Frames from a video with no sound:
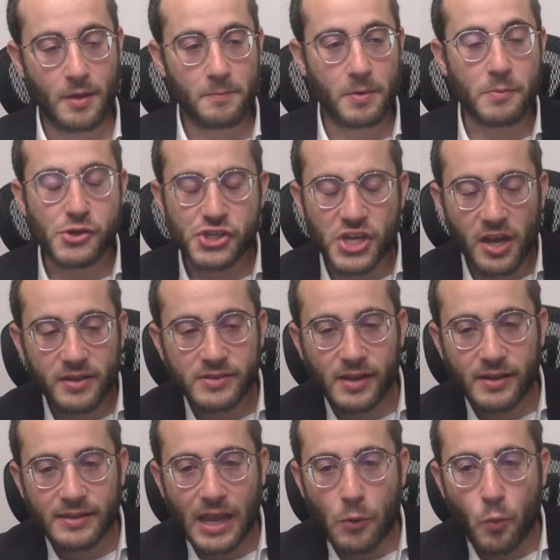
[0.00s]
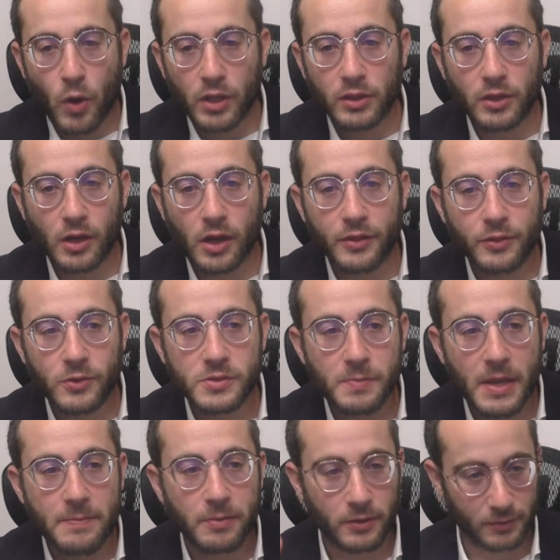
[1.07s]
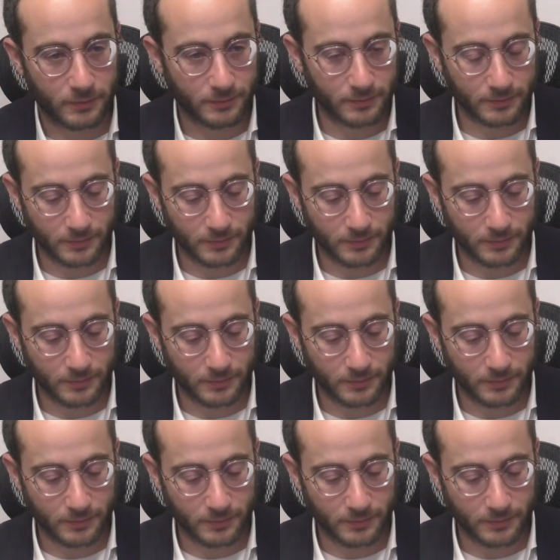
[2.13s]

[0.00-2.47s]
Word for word: But Mashiach is going to take one look at those people.